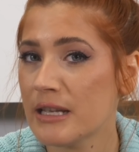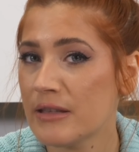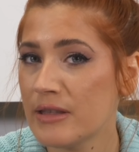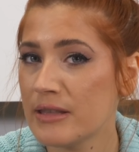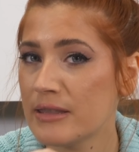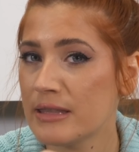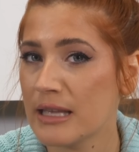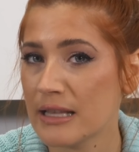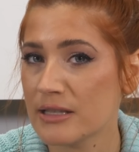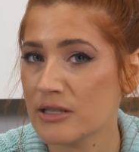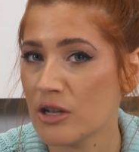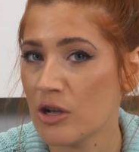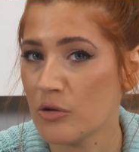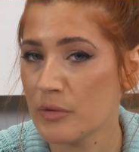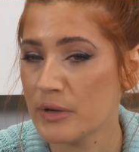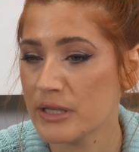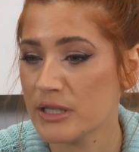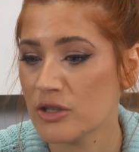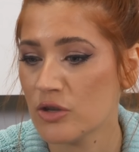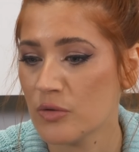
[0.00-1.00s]
I think that's
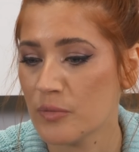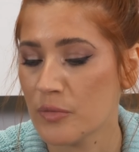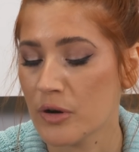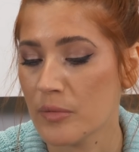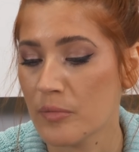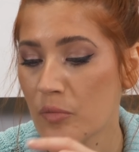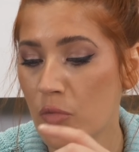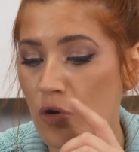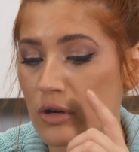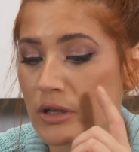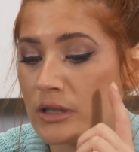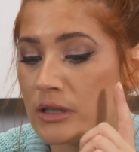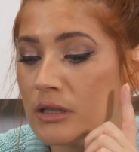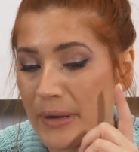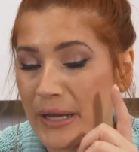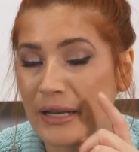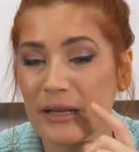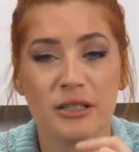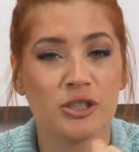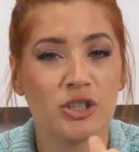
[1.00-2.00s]
always super important
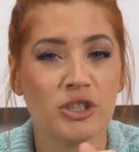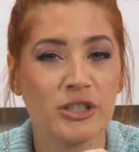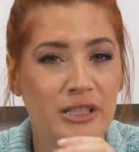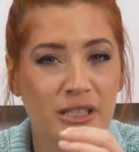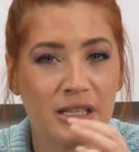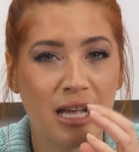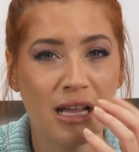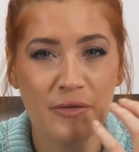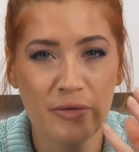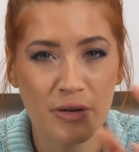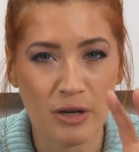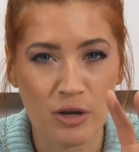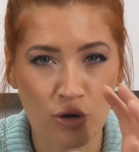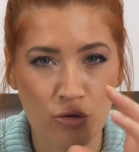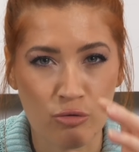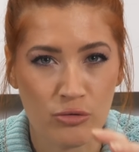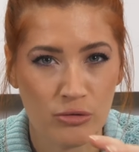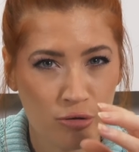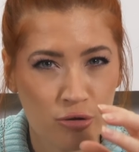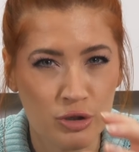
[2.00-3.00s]
and just kind of a
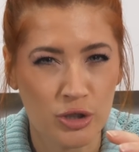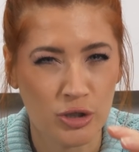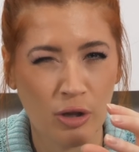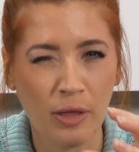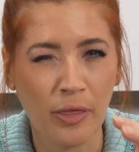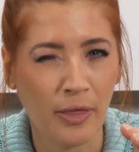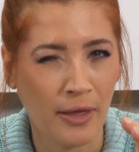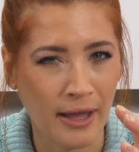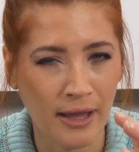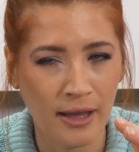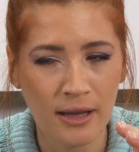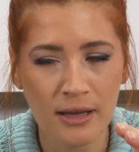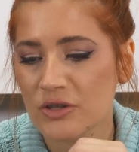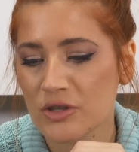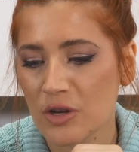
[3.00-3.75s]
crucial thing.